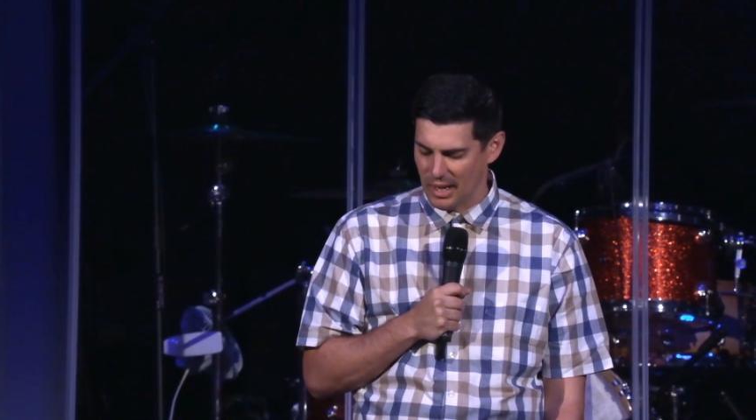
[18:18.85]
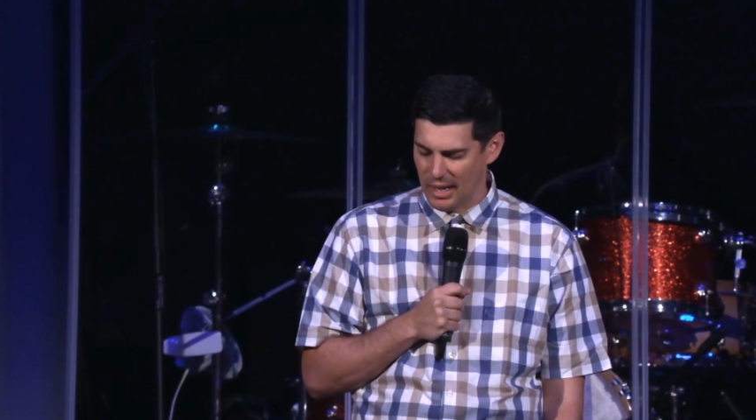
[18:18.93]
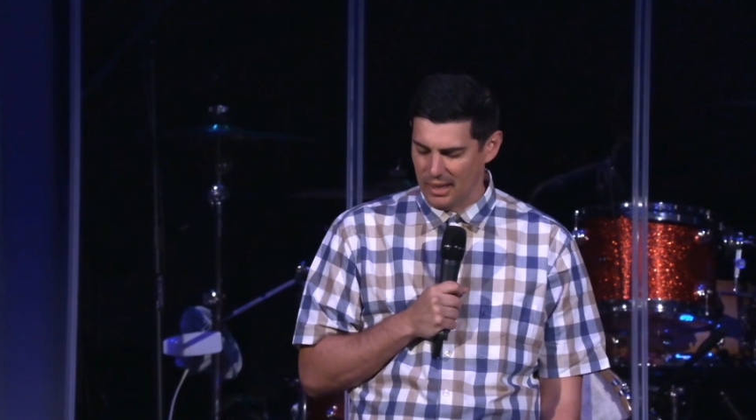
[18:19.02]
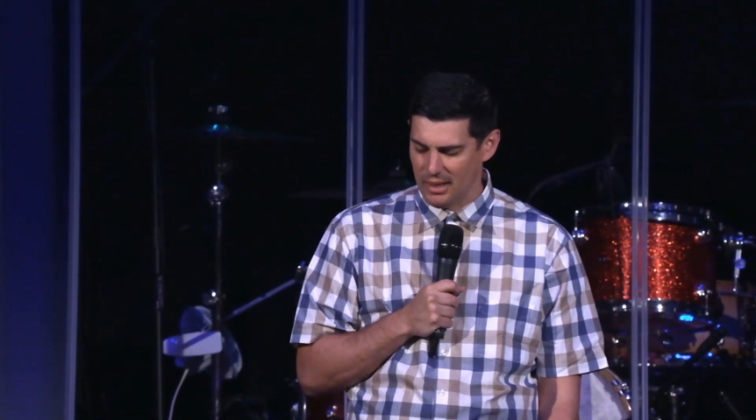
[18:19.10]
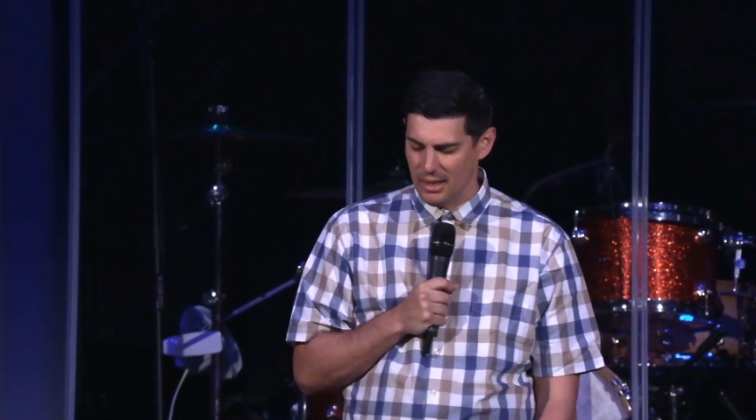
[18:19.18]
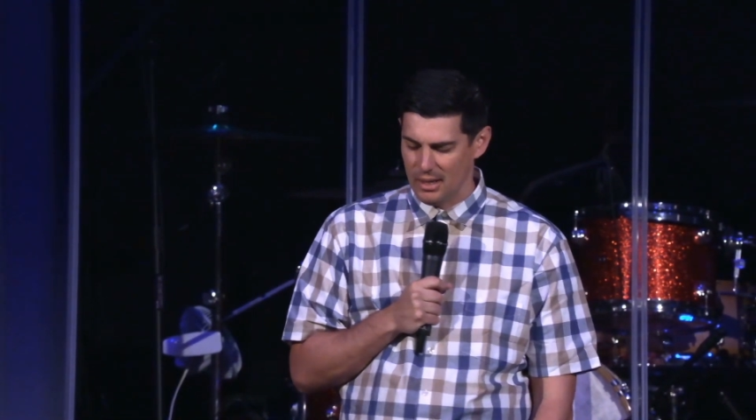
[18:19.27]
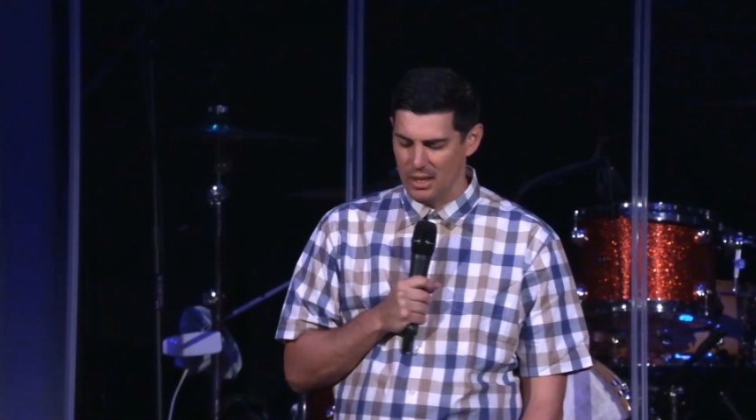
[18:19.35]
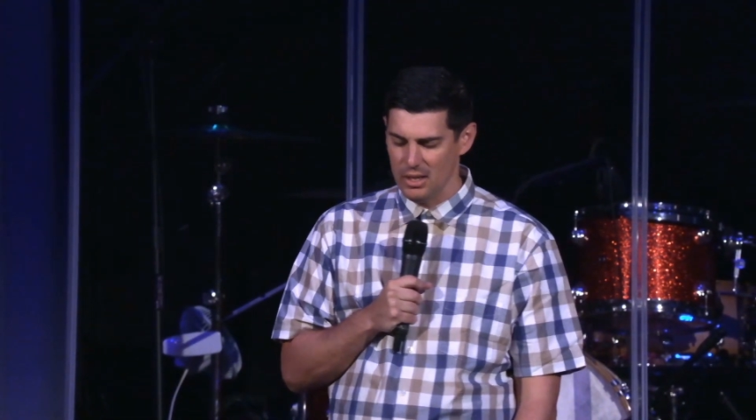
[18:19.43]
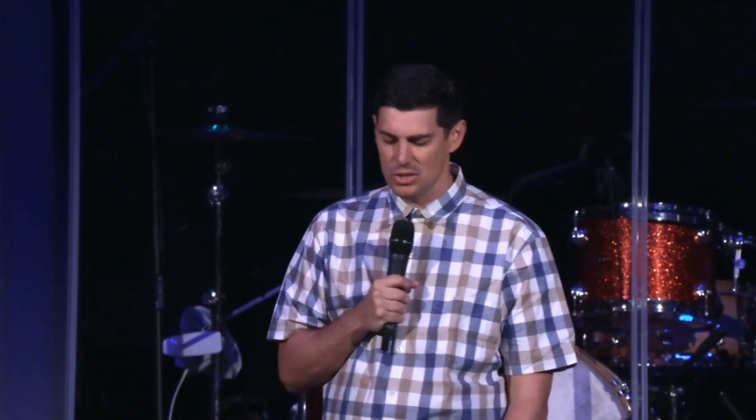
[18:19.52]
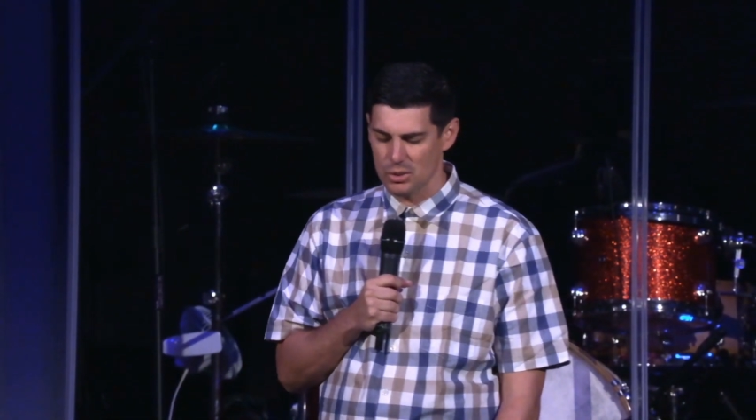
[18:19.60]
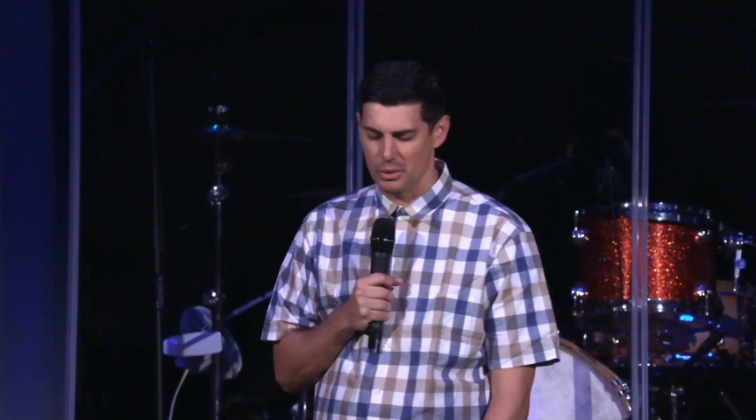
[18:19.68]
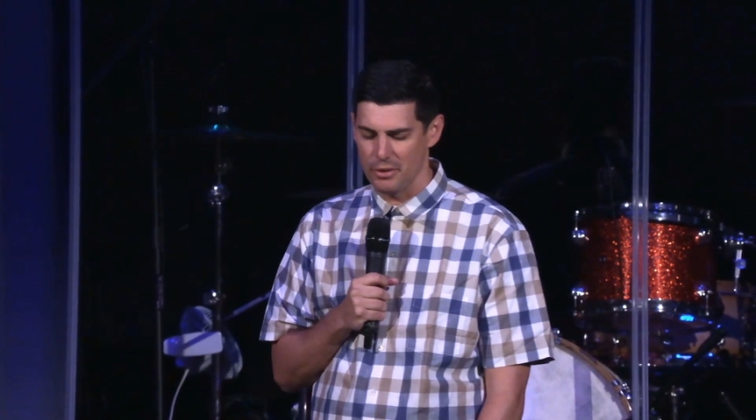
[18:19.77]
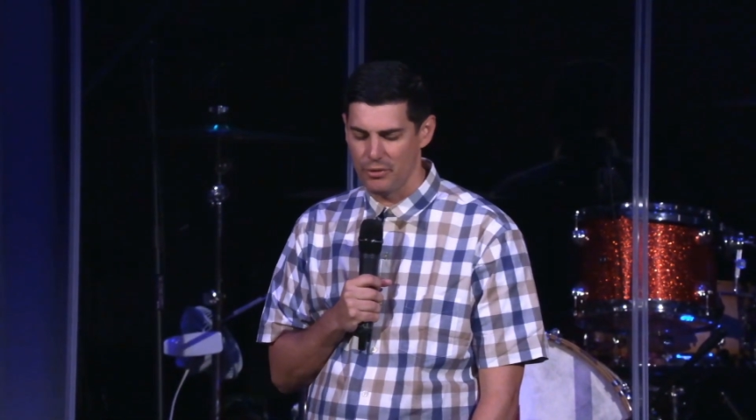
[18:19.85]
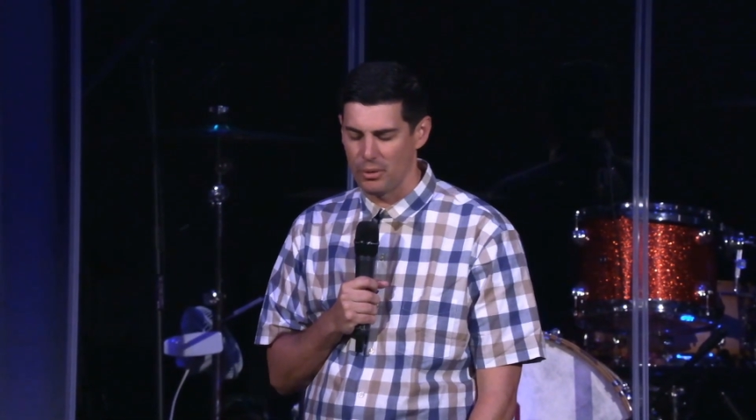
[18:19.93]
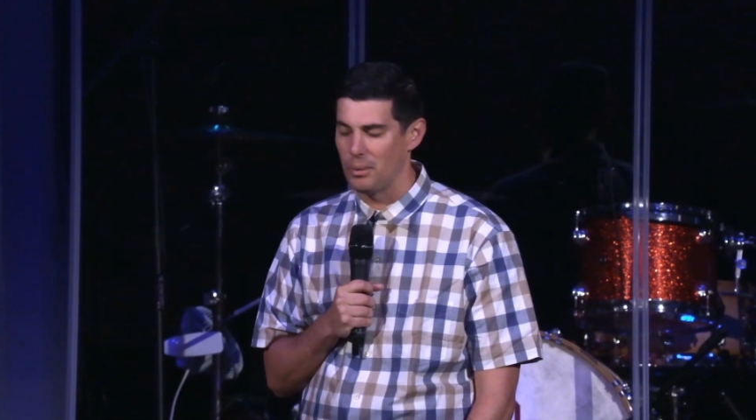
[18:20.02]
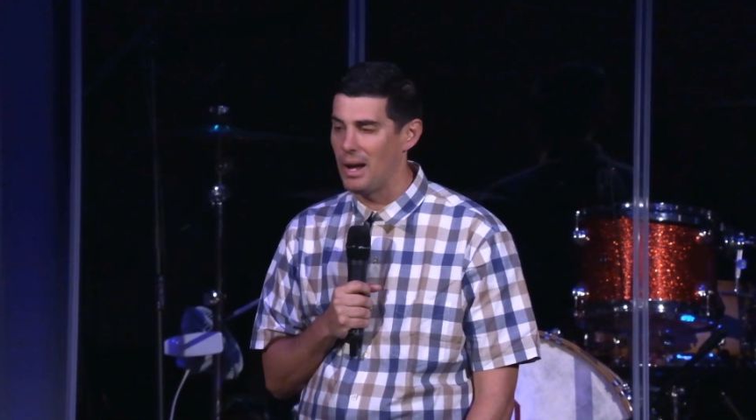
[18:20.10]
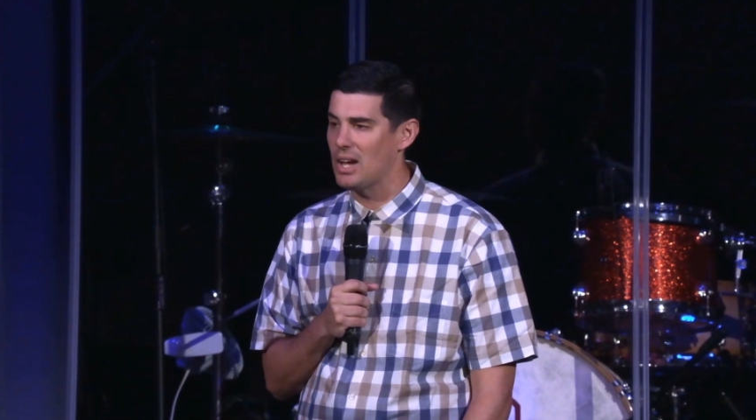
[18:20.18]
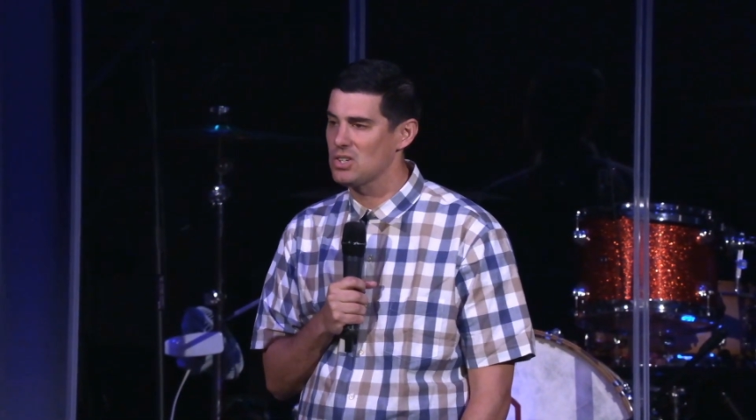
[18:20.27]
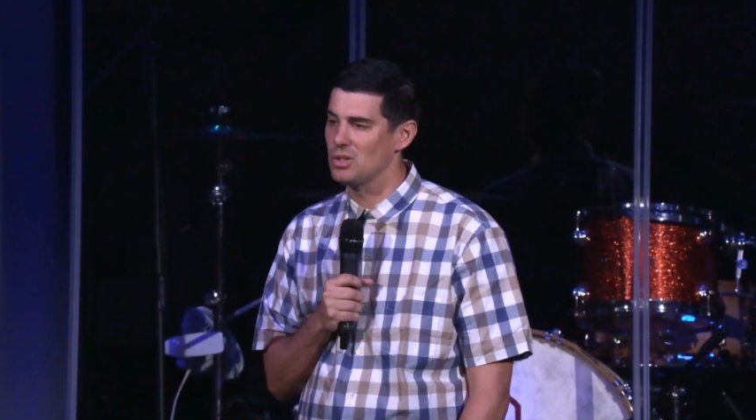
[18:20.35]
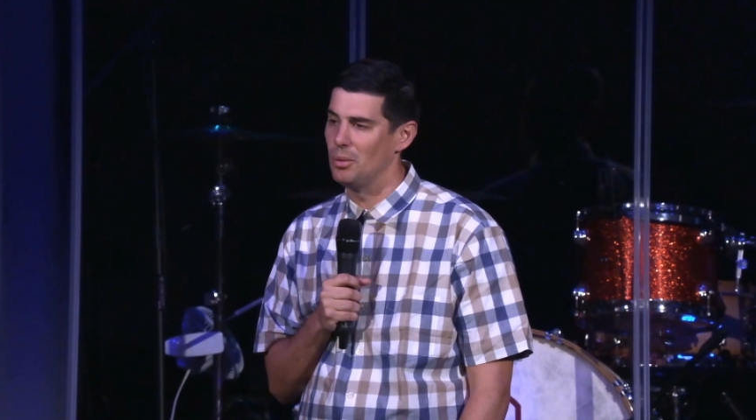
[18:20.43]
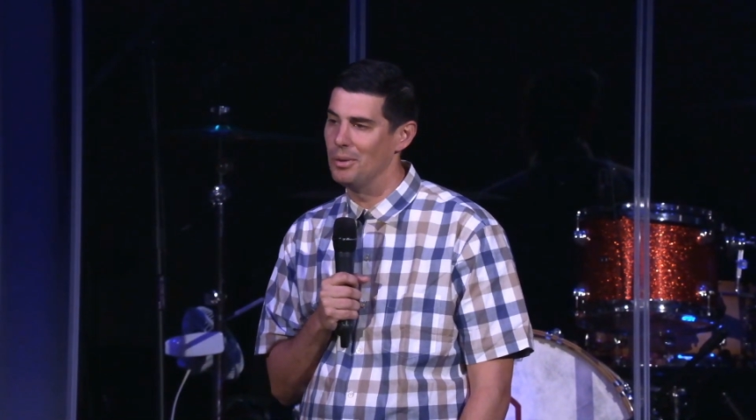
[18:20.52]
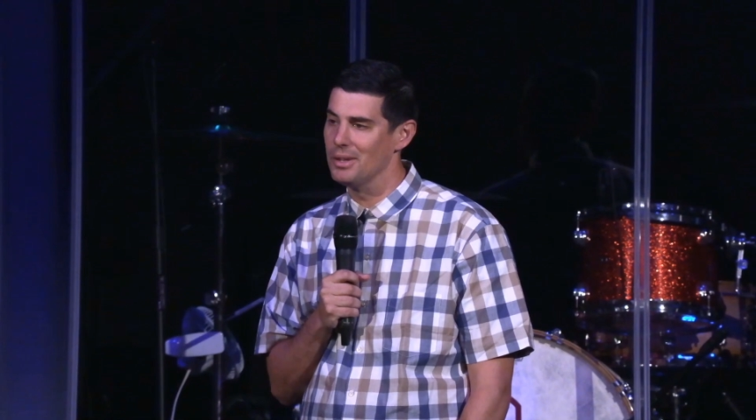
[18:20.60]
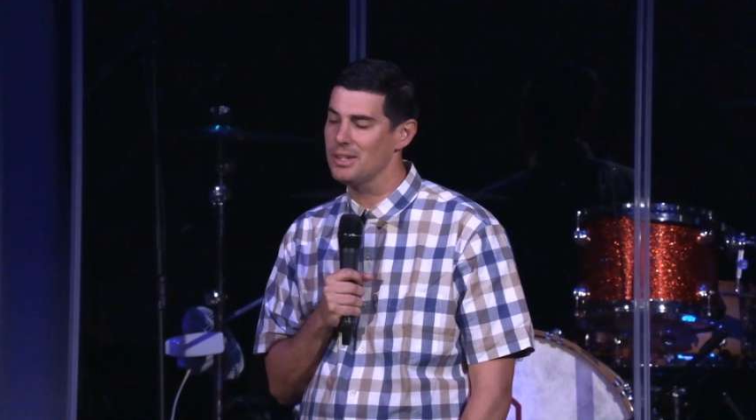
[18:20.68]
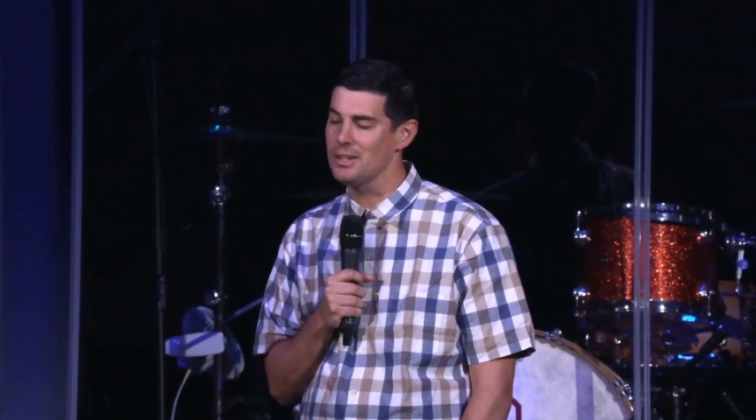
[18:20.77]
and in history for rational
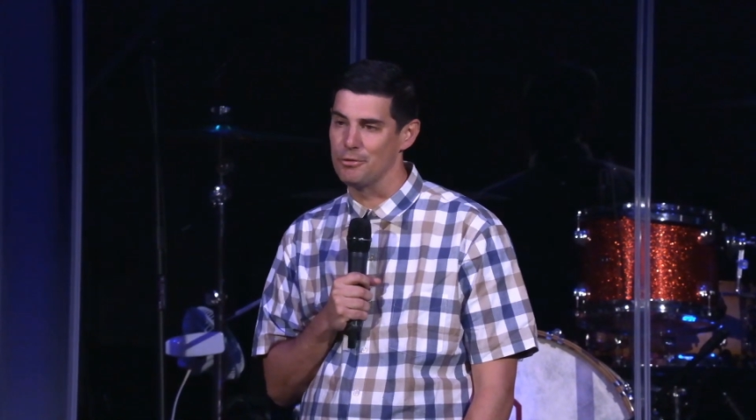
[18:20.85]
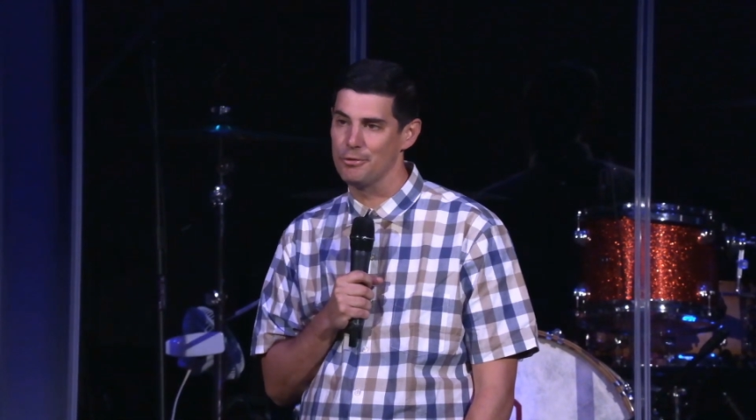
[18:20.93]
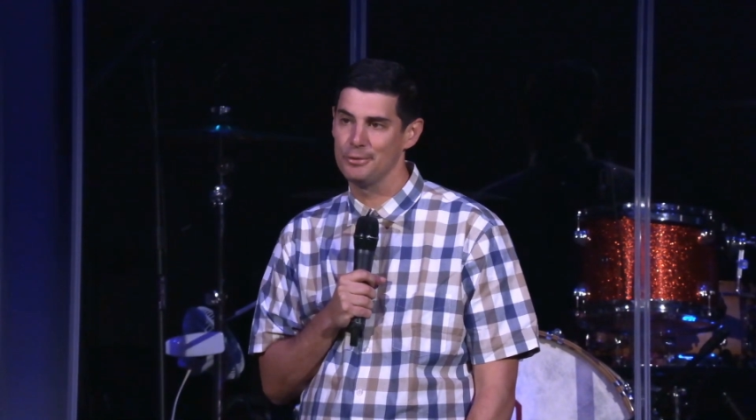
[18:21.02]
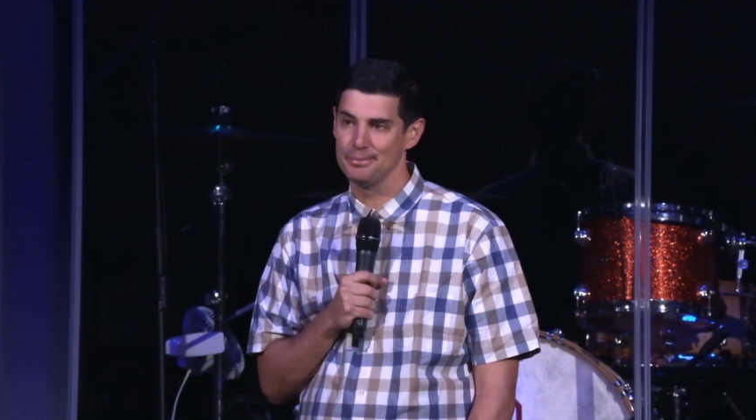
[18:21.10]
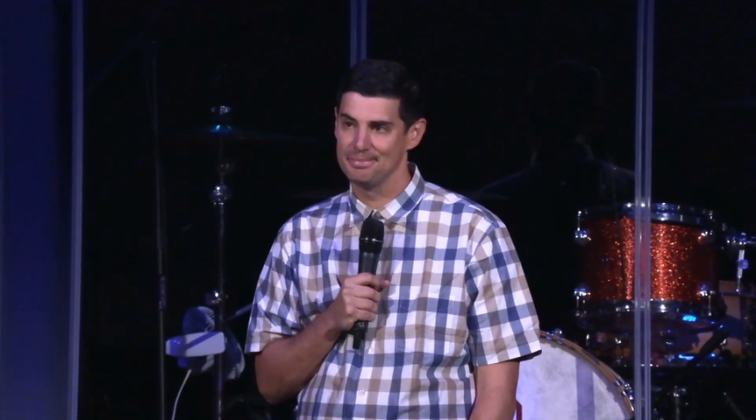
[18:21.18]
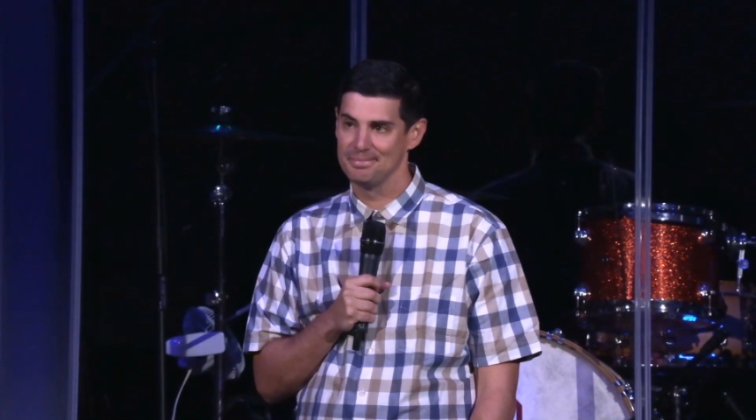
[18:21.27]
belief?